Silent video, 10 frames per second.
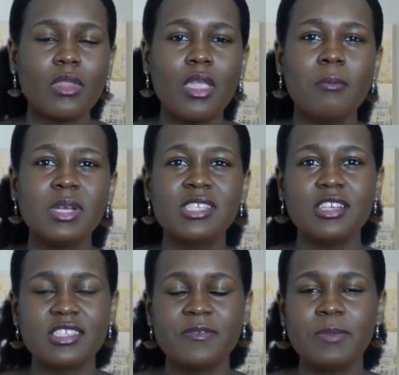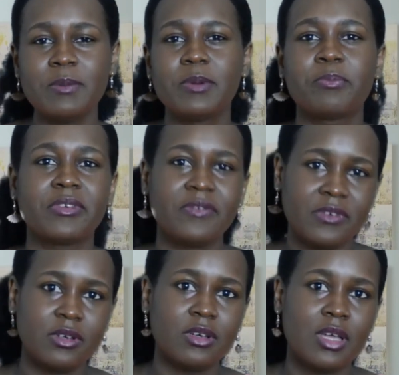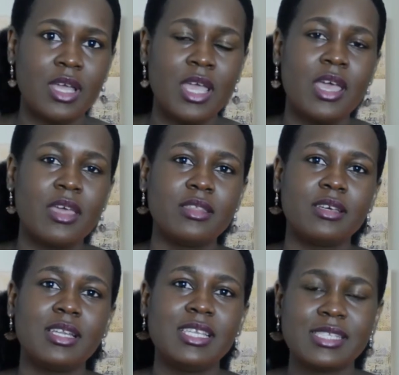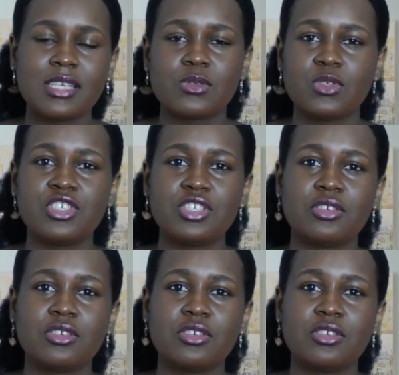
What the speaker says: But a lot of people prefer the latex wish trainer